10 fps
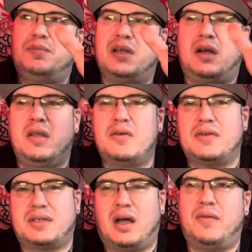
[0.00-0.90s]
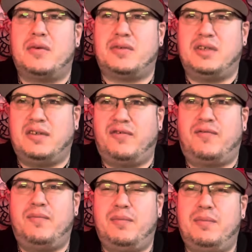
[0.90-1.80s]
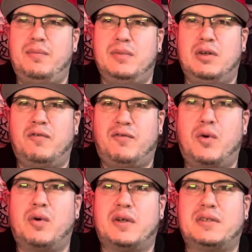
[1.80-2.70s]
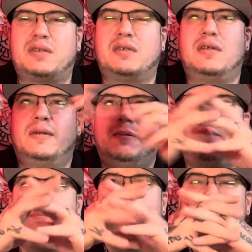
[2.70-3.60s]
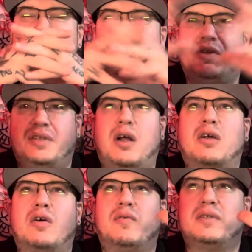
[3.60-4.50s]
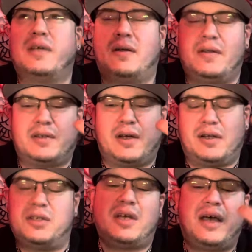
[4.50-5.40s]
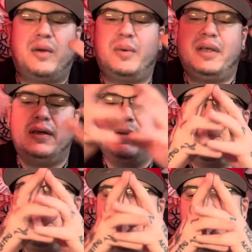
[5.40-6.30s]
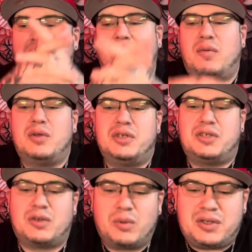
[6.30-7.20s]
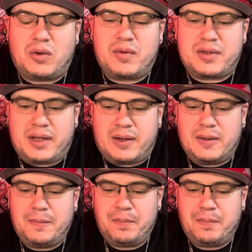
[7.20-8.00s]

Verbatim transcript: and on either side there's these you know, forest. So it's dark over there and it's kind of shadowy and you're not really sure what's over there.